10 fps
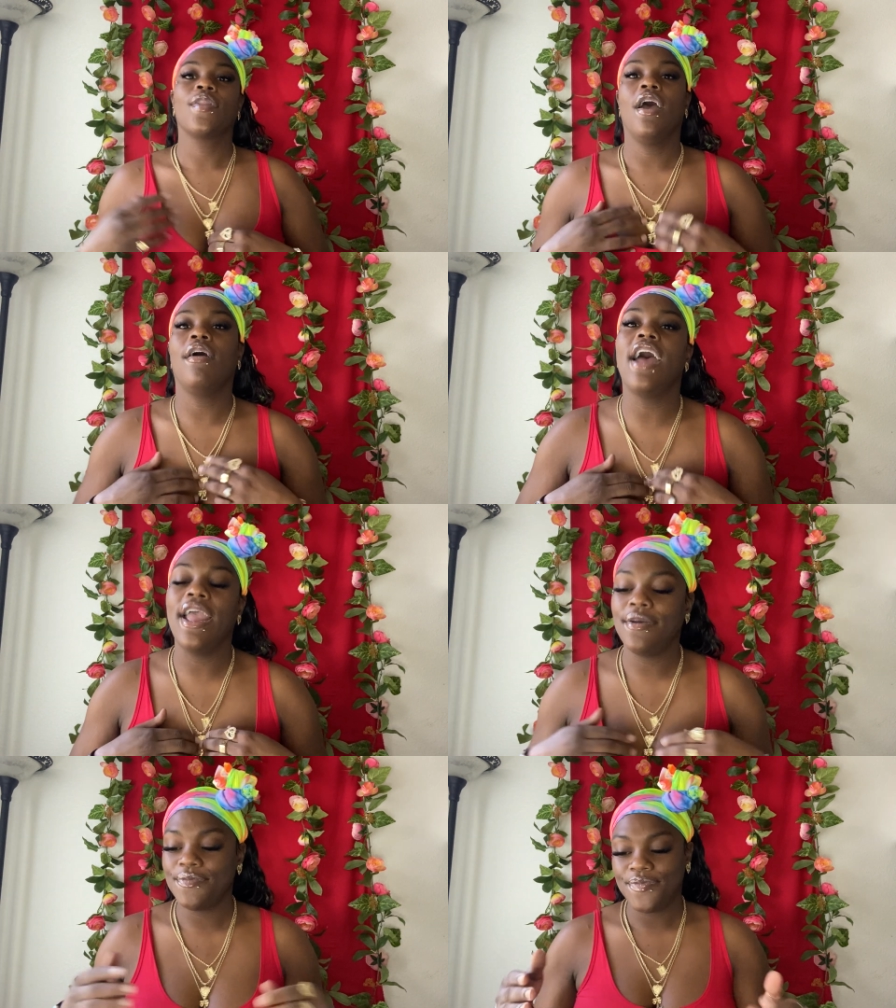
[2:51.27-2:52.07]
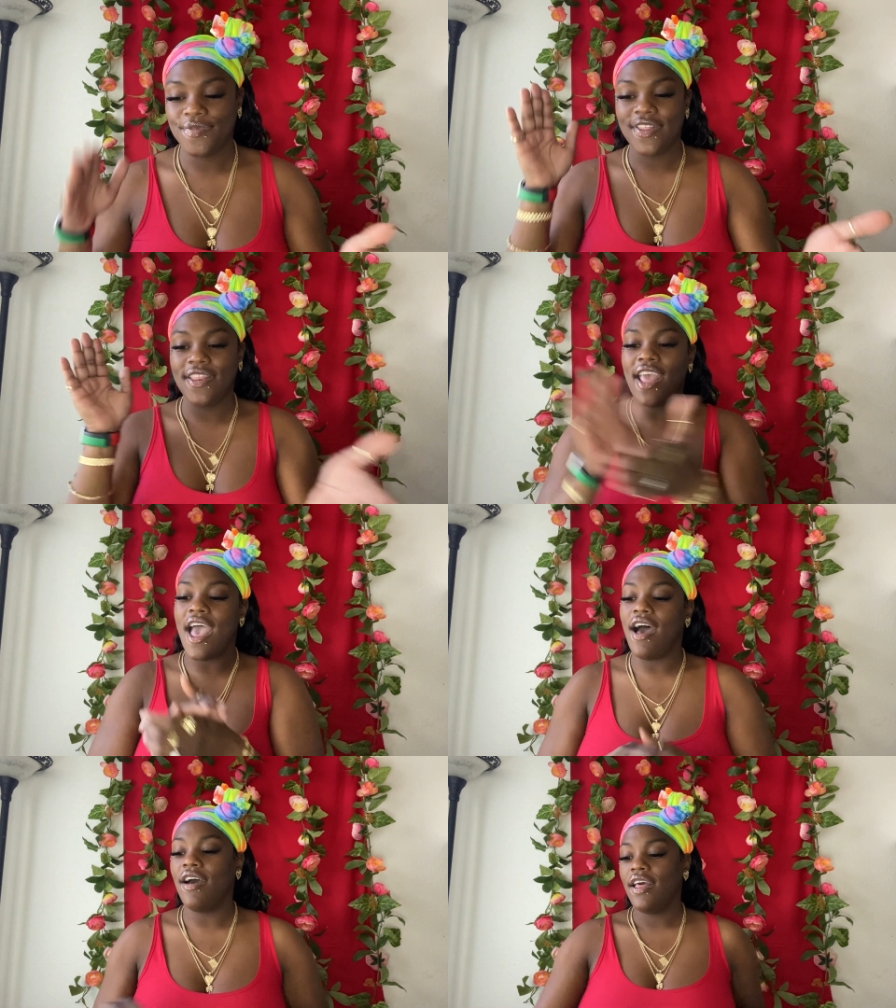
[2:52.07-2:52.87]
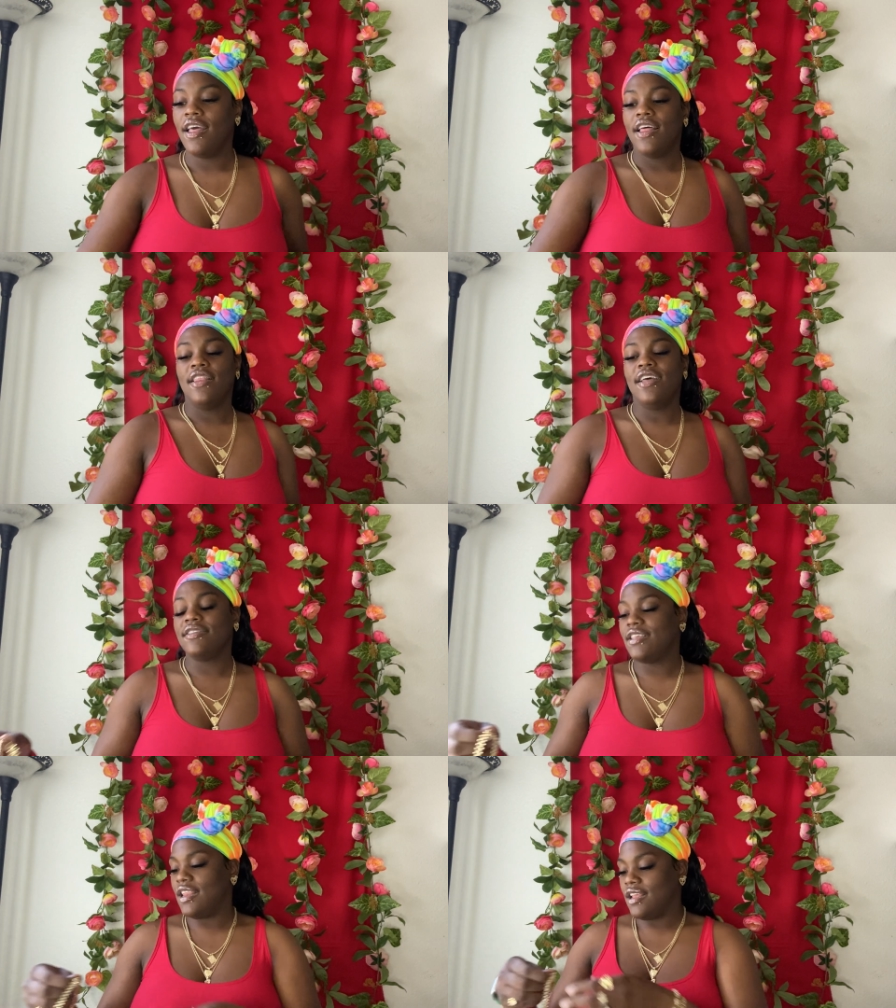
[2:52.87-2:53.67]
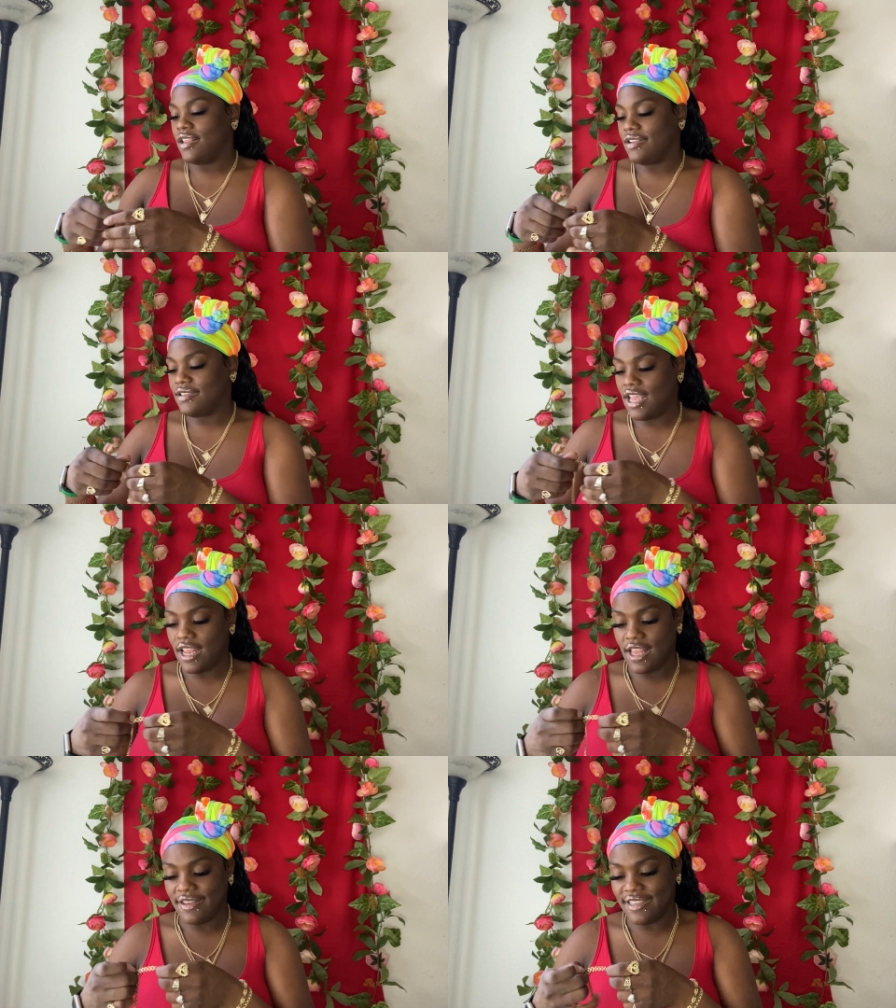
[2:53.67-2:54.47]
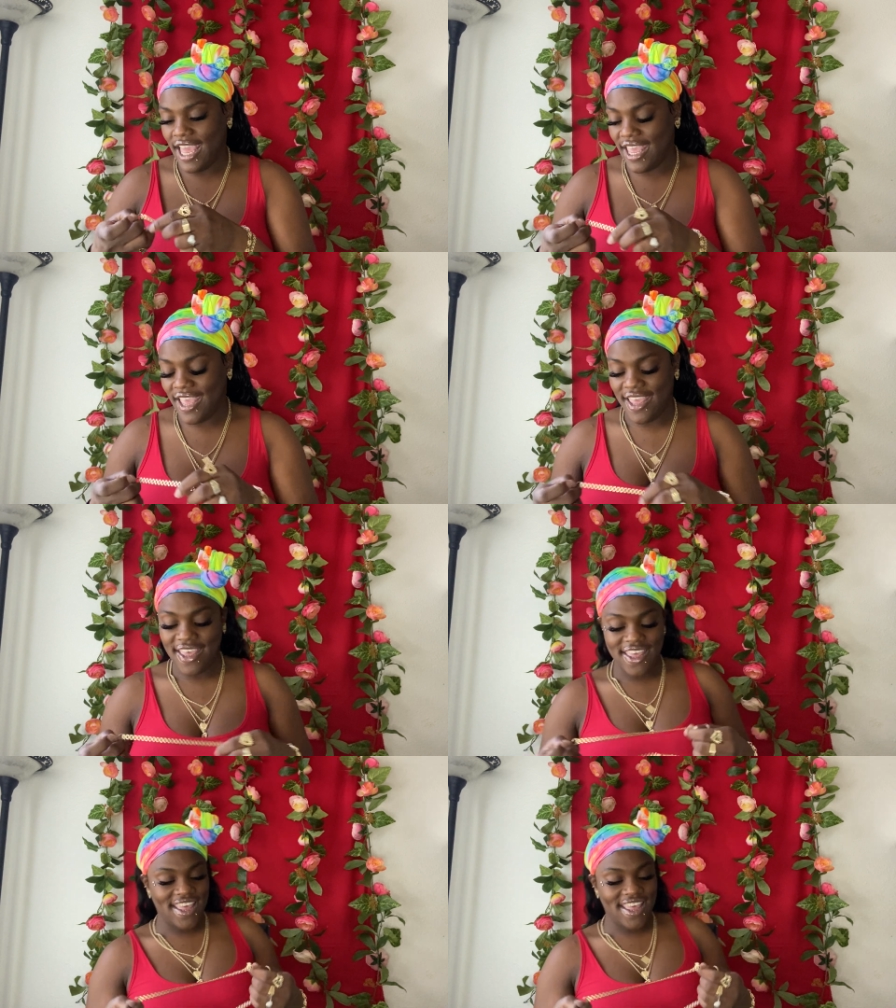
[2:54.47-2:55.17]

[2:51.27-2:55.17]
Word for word: All right. Now, let's get it. Let's get it. Let's get it.